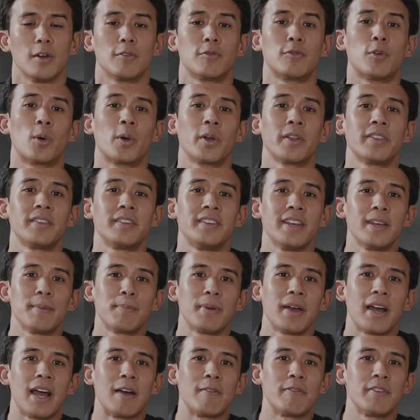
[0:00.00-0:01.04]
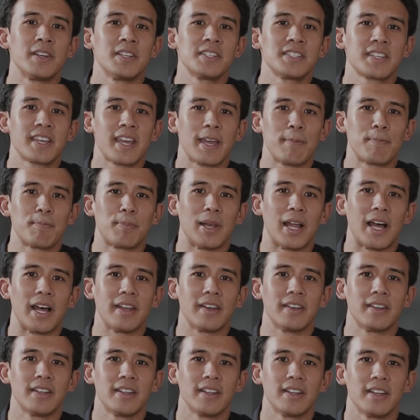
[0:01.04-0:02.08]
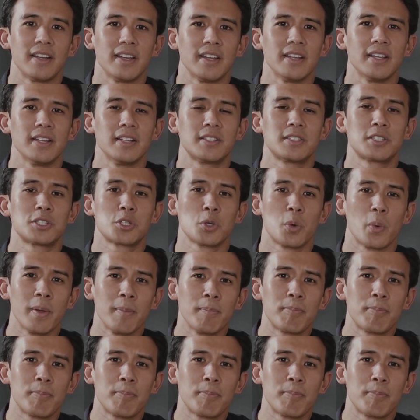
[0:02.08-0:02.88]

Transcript: Fourth tip, have an escape plan. It's so